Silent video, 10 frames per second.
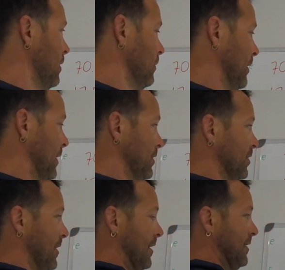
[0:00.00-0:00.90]
Okay,
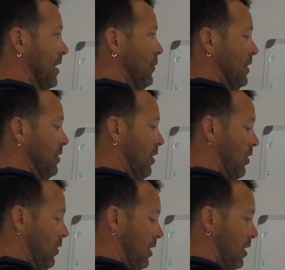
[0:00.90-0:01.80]
so that's how we
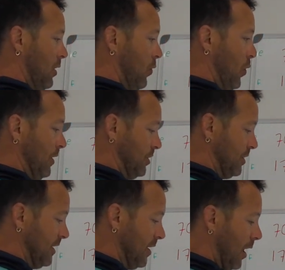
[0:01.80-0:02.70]
know which
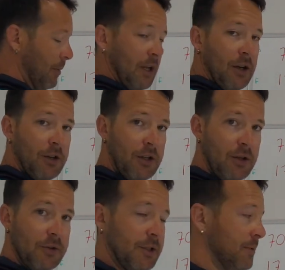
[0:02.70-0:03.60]
denominator to
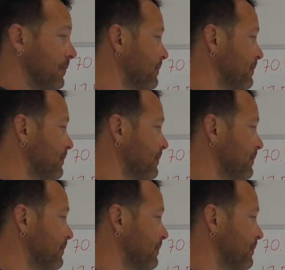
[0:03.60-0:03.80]
use.